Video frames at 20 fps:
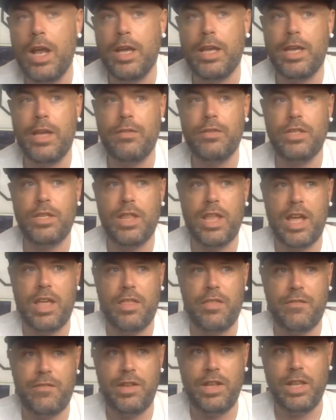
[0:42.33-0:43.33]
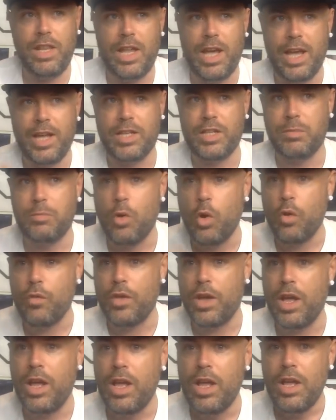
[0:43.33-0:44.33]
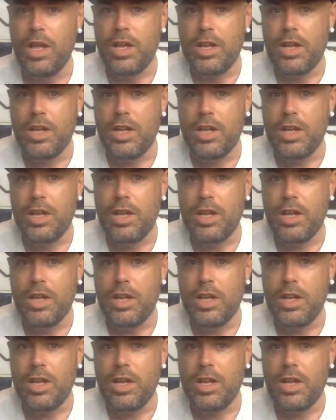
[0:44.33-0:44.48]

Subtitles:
It gives you that feel that it's more of a,